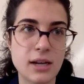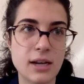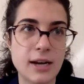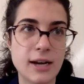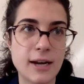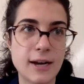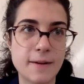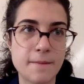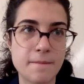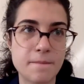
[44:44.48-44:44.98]

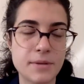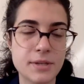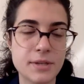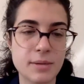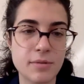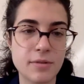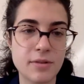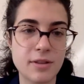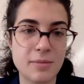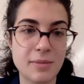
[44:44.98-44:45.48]

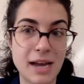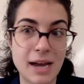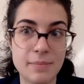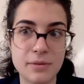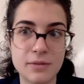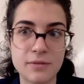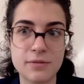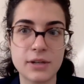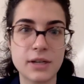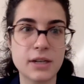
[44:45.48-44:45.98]
Some of them
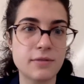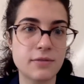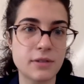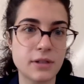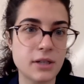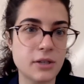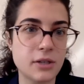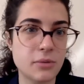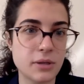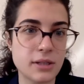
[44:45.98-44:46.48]
happen very,
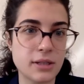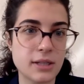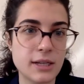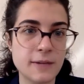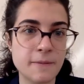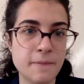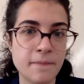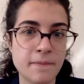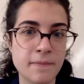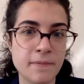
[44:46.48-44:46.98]
very
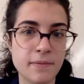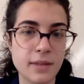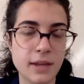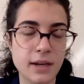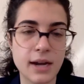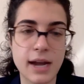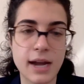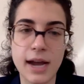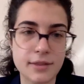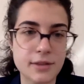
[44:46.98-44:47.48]
quickly.
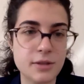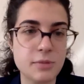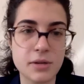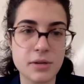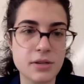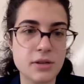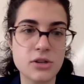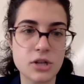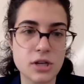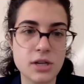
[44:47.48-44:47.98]
like I had this
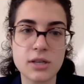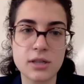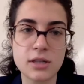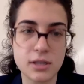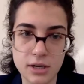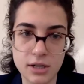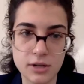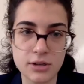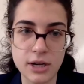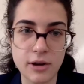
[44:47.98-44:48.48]
piece of cheese
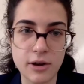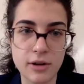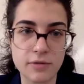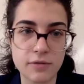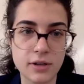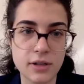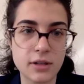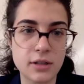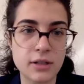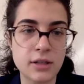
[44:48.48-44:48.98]
and here's how I
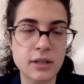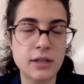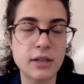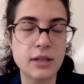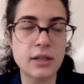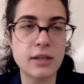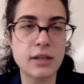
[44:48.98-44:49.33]
feel.